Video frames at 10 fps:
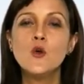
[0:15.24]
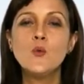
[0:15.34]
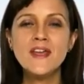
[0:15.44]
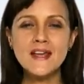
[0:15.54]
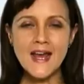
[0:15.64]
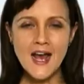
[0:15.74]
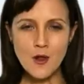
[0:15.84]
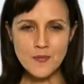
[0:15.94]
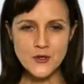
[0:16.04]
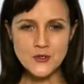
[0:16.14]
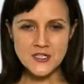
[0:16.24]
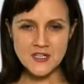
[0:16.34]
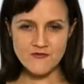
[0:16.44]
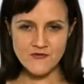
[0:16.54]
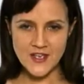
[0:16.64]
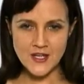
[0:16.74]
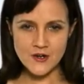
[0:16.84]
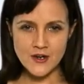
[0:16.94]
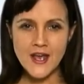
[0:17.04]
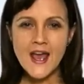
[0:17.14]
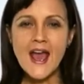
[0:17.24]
We can help you to configure